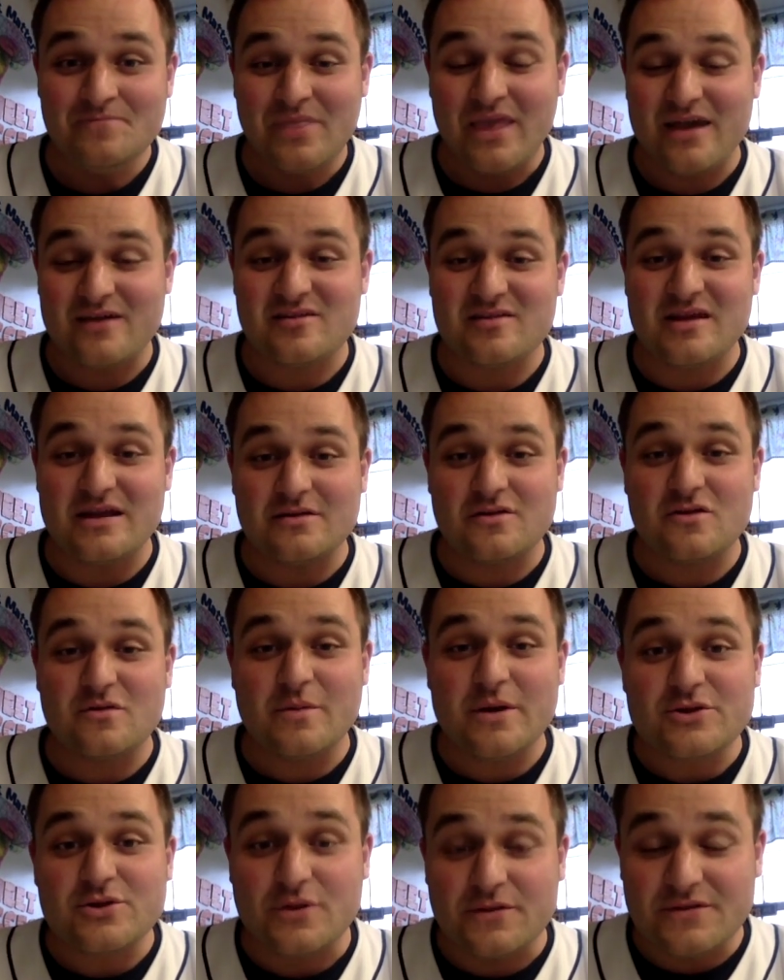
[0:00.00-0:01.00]
extend a
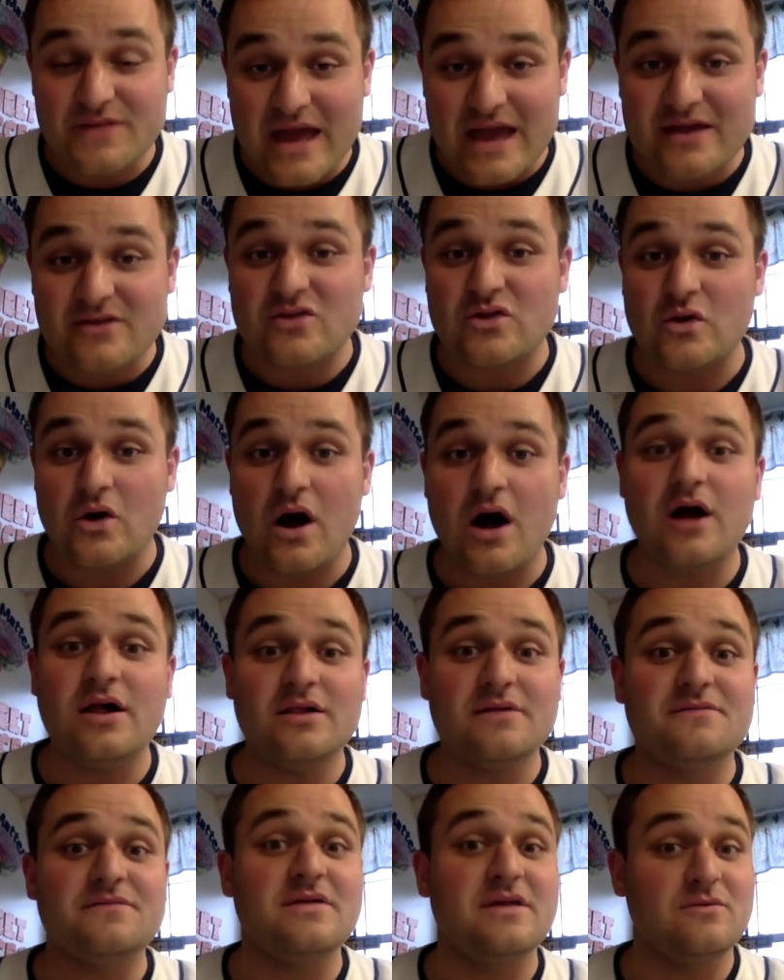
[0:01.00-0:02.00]
special thanks to
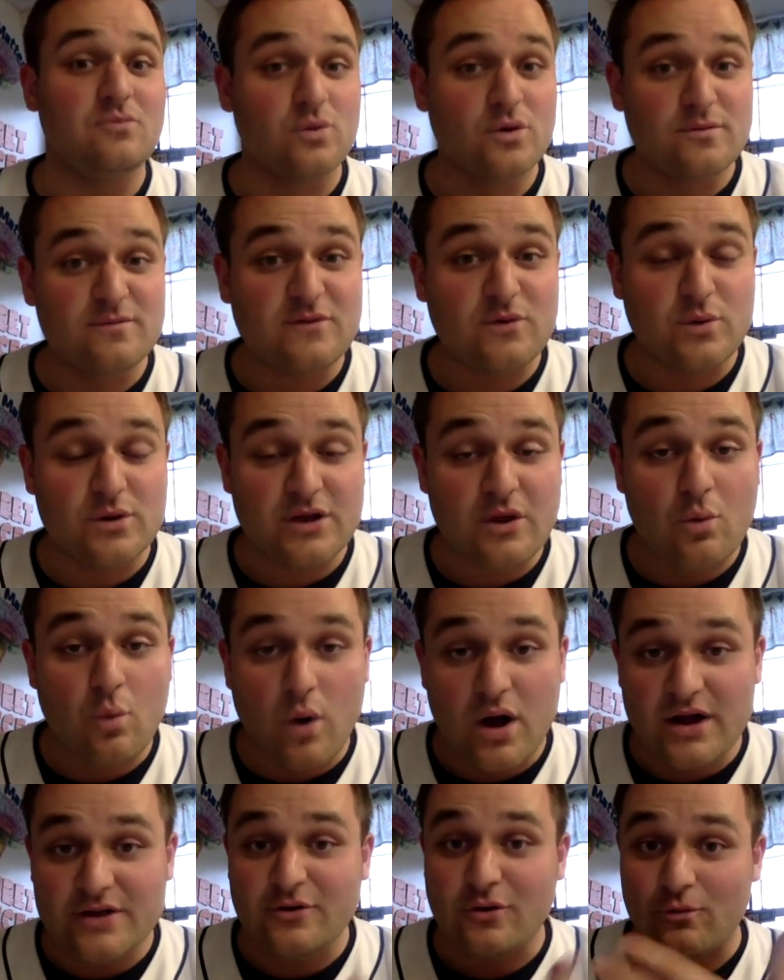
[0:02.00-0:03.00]
all of the Room
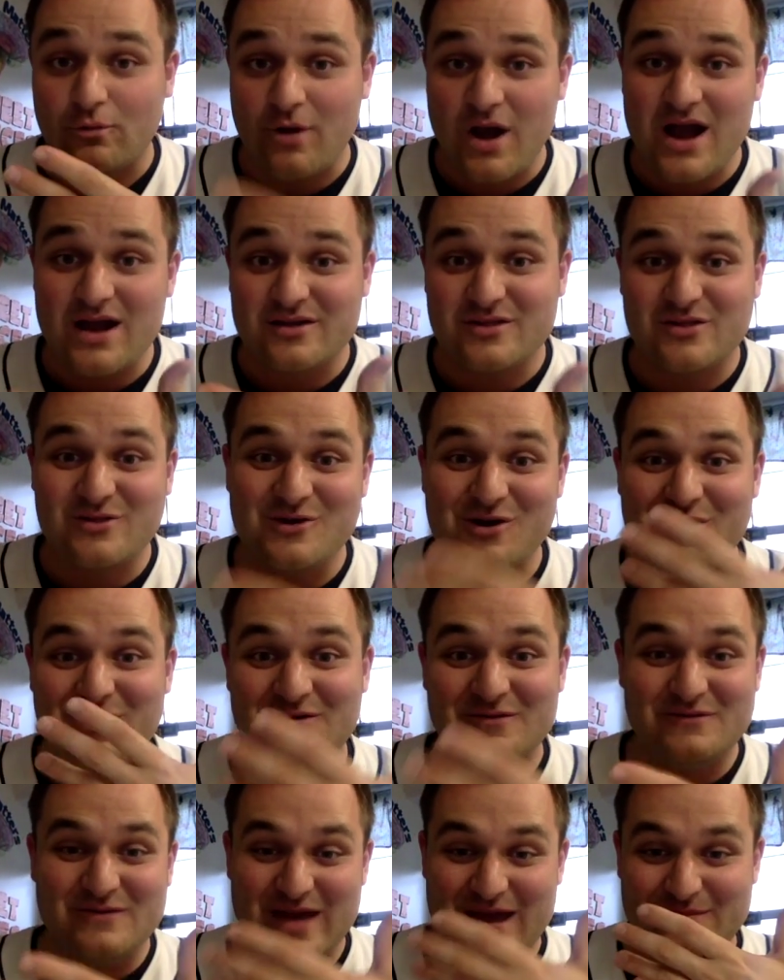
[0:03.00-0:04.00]
21
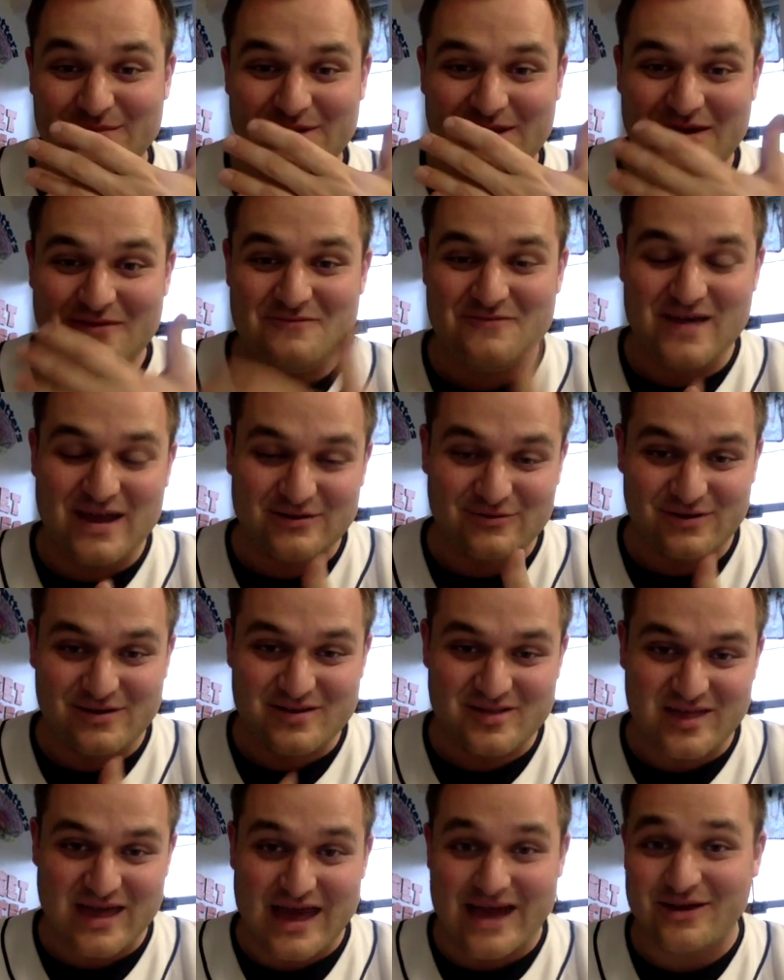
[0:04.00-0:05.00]
Rockstar family
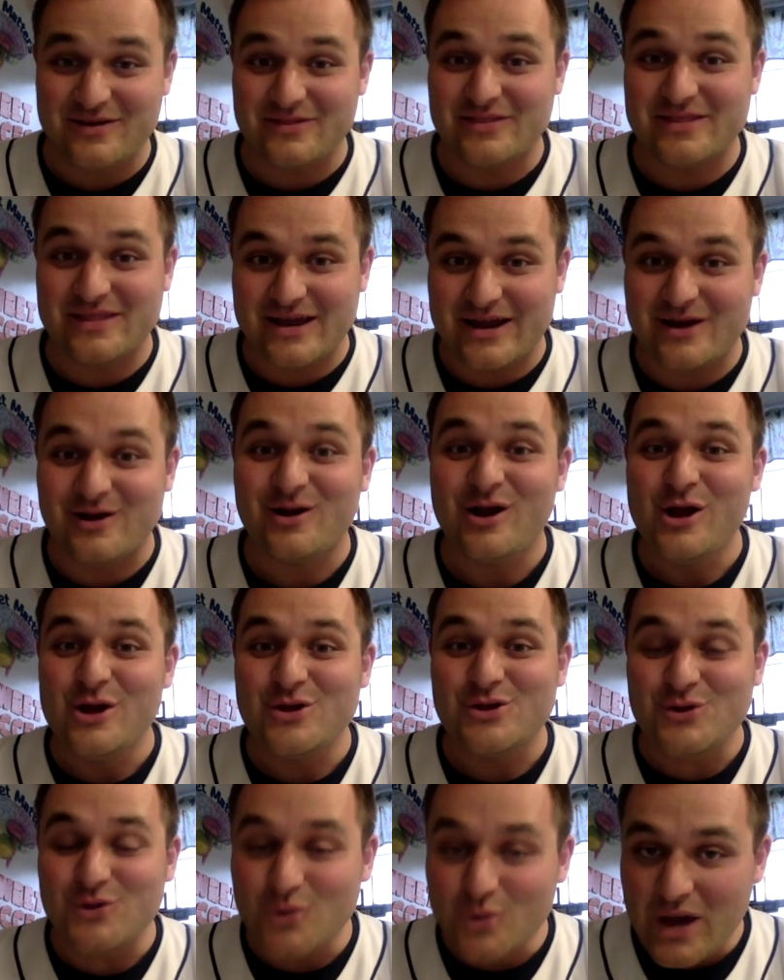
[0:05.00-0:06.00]
veterans out there.
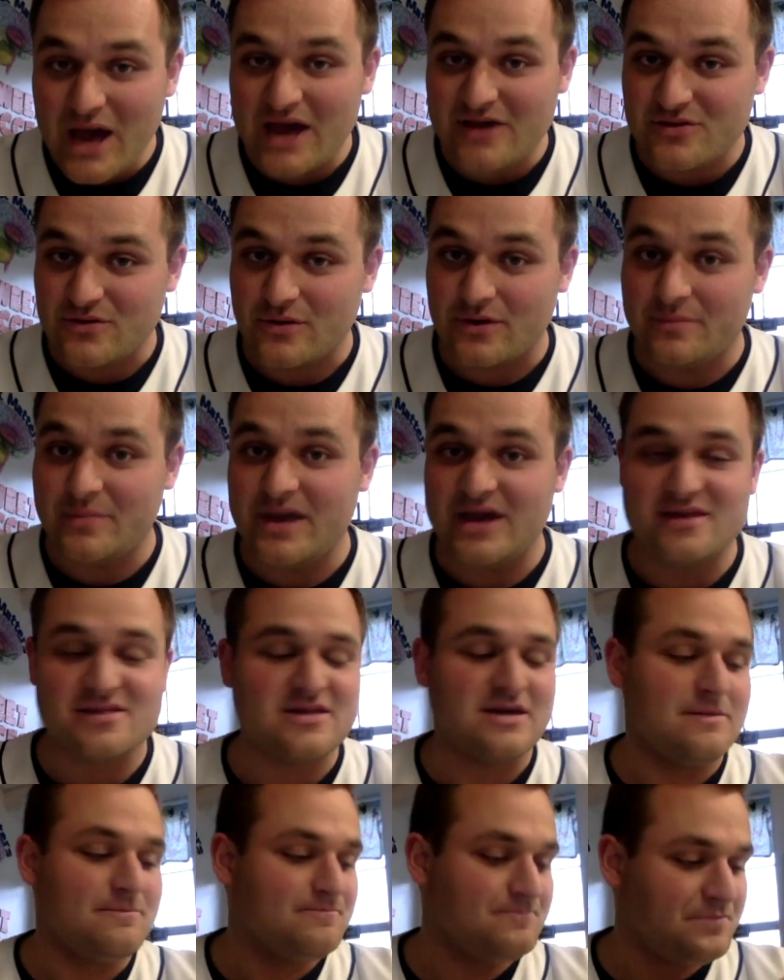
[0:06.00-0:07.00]
You guys are
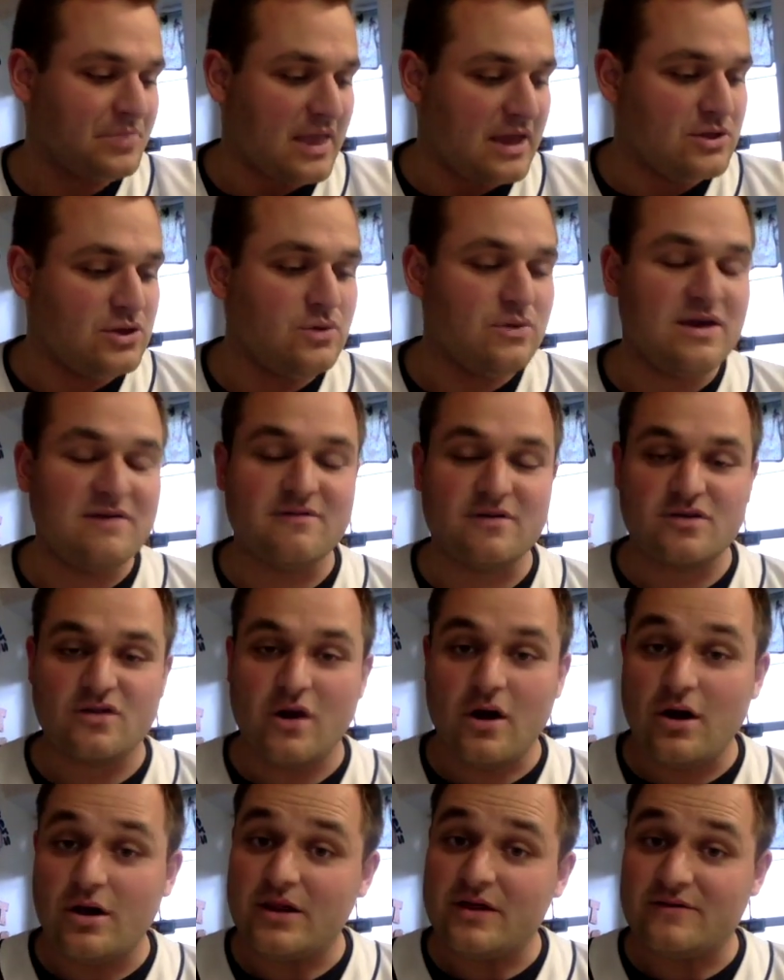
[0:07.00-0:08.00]
amazing, and you give us
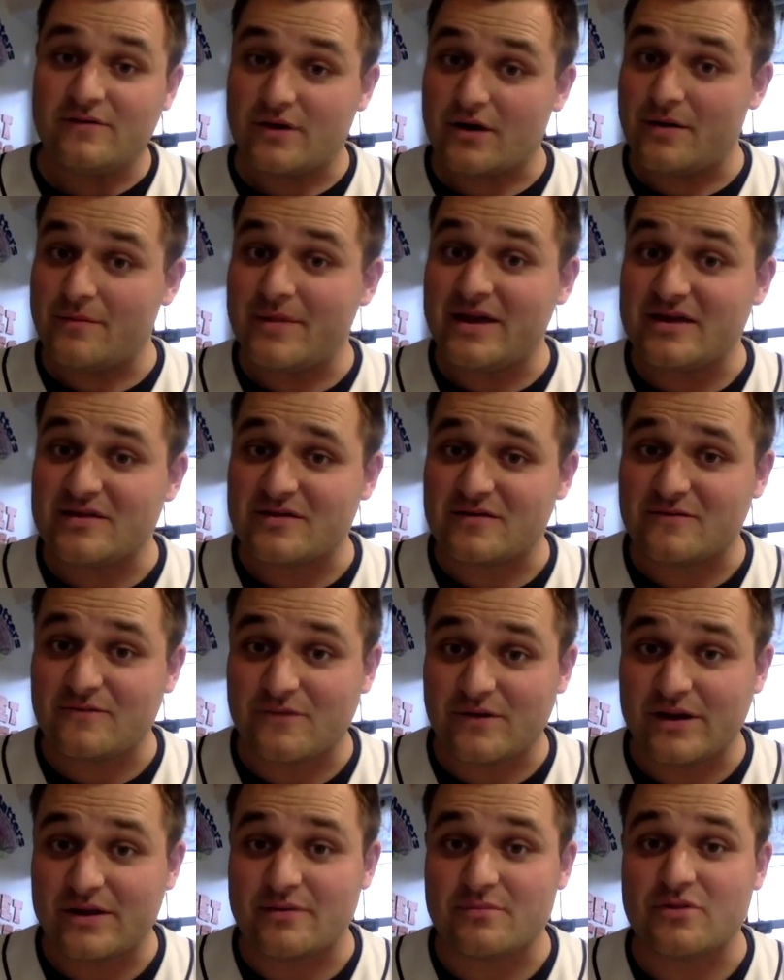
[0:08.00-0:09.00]
all of our amazing
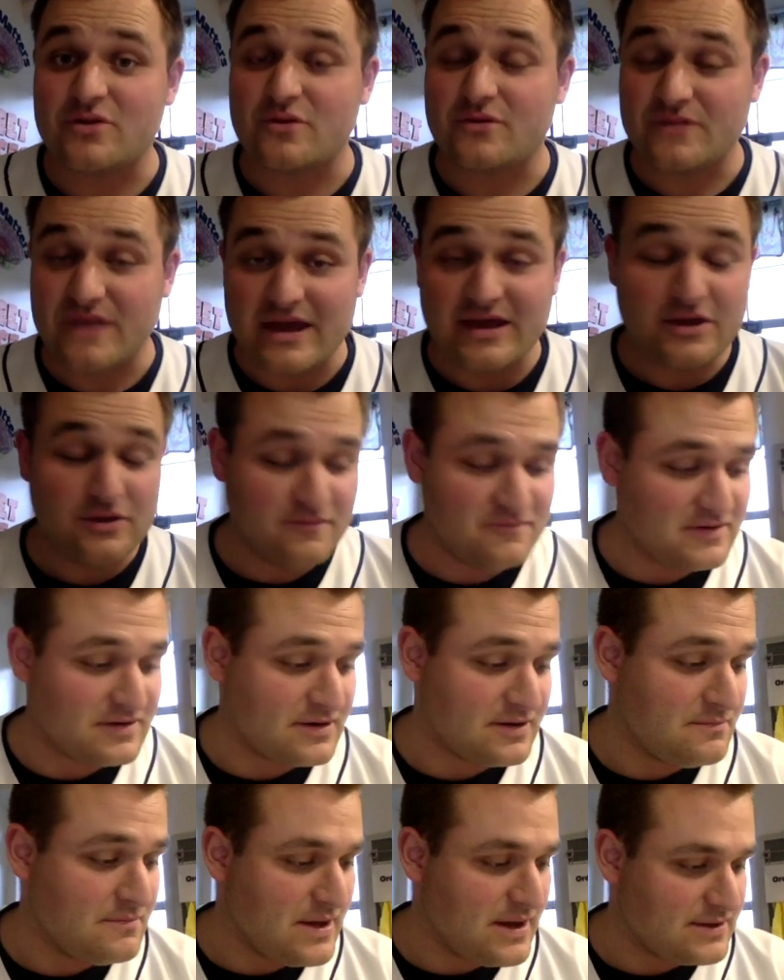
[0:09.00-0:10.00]
freedom, so thank you
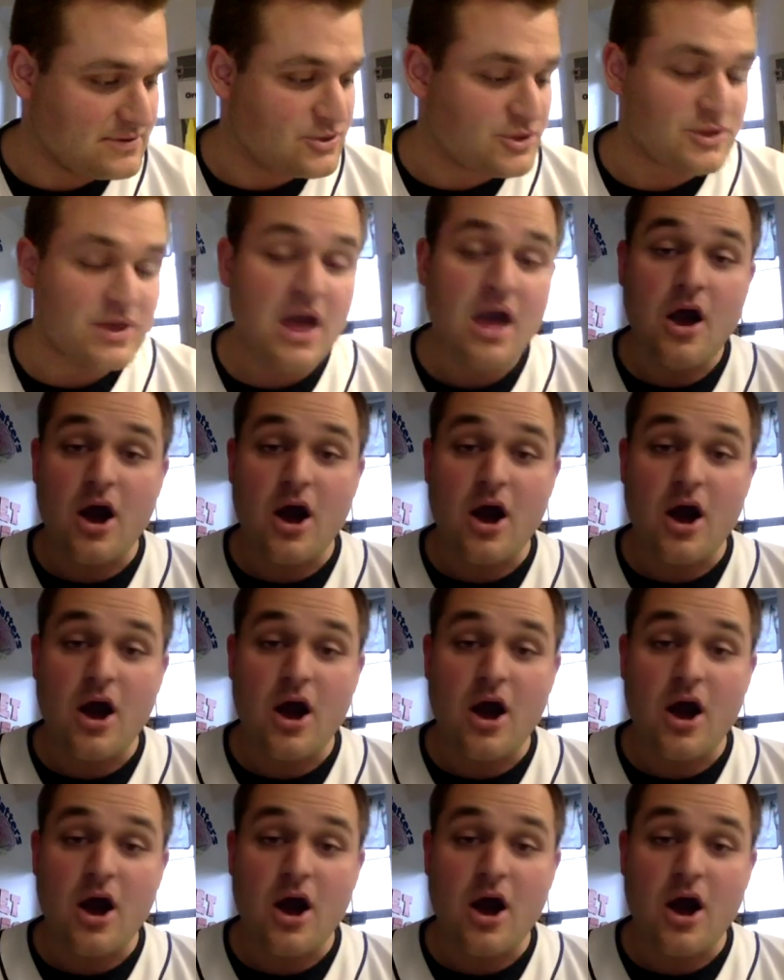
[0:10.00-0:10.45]
very much.